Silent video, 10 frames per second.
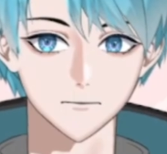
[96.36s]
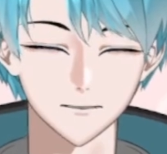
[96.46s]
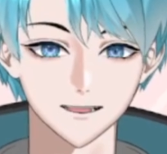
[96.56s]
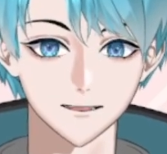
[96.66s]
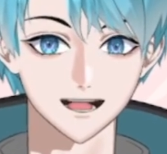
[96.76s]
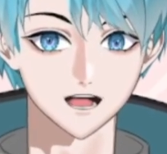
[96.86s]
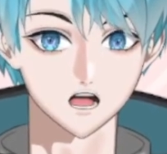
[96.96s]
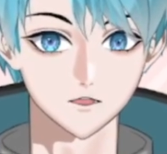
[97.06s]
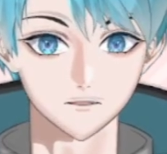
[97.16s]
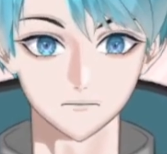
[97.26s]
is the
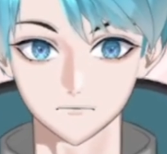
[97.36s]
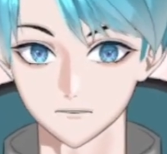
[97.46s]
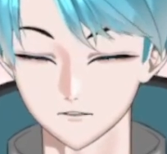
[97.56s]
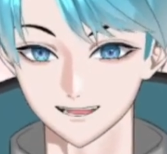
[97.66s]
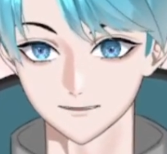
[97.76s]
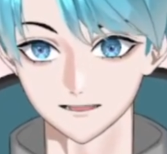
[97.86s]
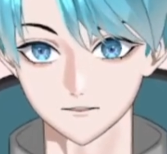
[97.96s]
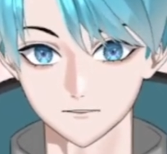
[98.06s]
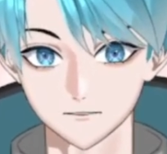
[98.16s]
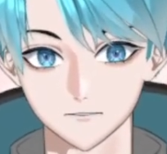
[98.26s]
little separate
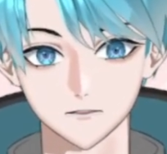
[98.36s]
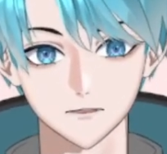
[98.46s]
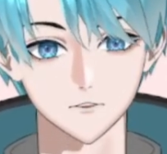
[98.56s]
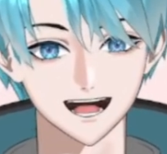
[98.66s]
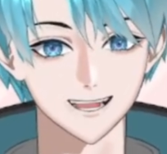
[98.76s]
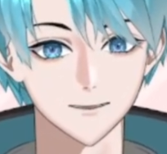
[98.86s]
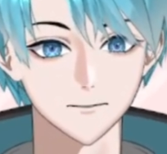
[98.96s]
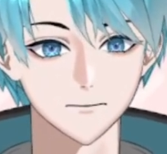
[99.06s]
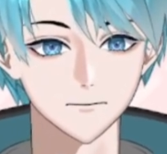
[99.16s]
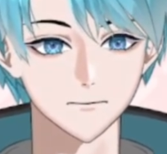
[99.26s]
flock of hair.
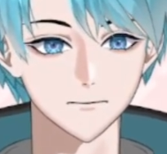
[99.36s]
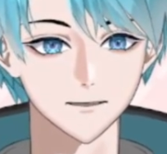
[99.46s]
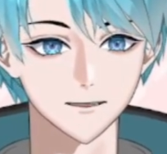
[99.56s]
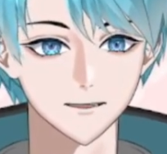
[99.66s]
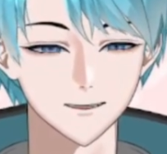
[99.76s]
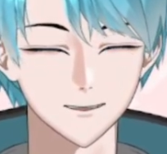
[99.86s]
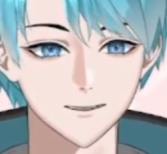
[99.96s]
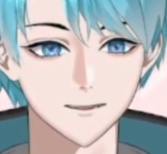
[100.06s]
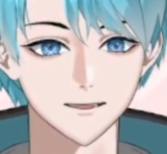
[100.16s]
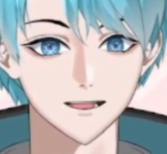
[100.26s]

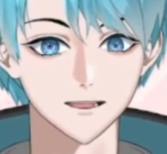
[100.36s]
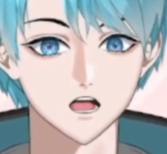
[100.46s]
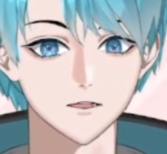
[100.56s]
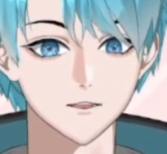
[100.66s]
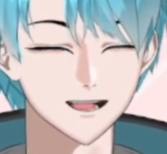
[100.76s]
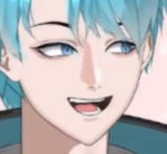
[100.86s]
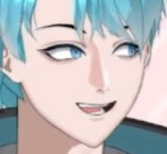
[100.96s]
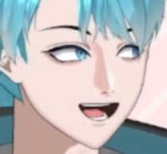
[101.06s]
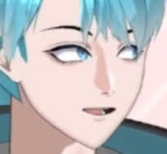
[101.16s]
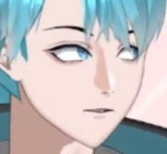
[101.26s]
Click on Enable